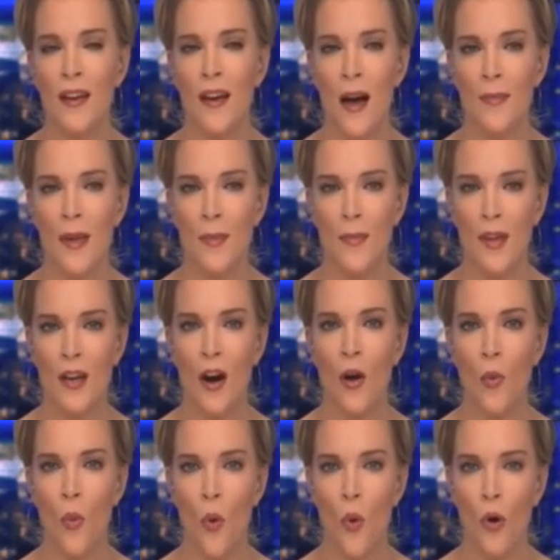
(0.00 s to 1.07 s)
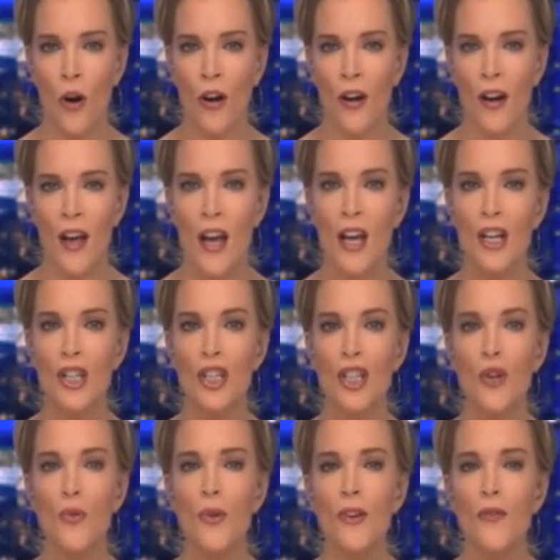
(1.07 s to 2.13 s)
We could end up just punishing the
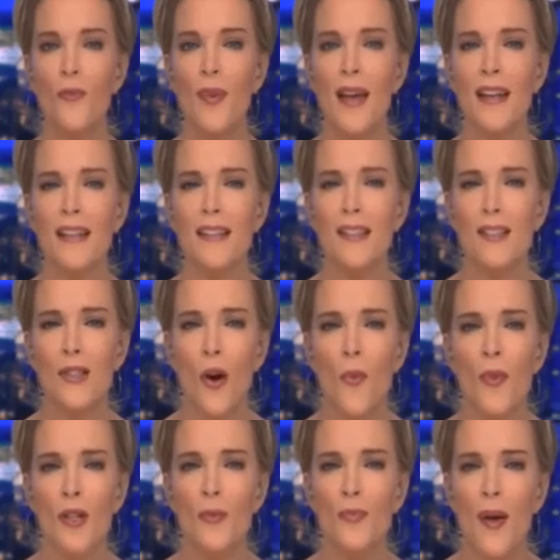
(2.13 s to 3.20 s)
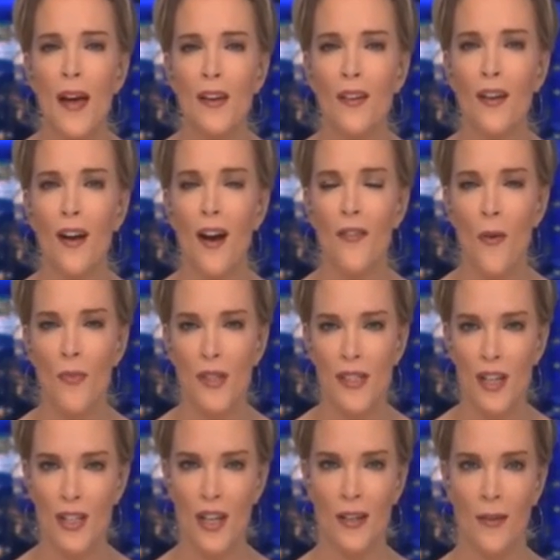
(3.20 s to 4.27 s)
victim as the
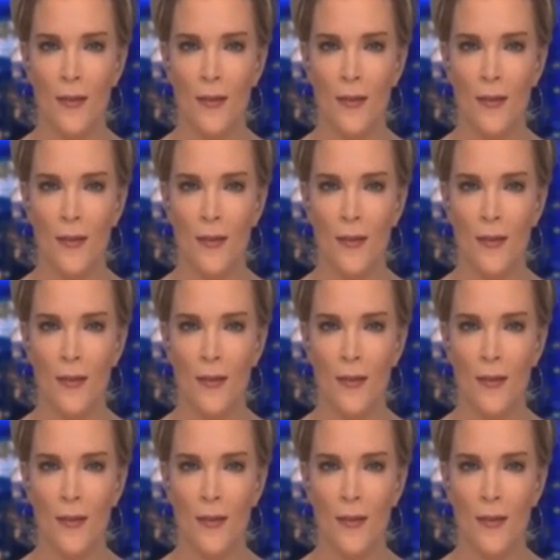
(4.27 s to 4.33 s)
perpetrator.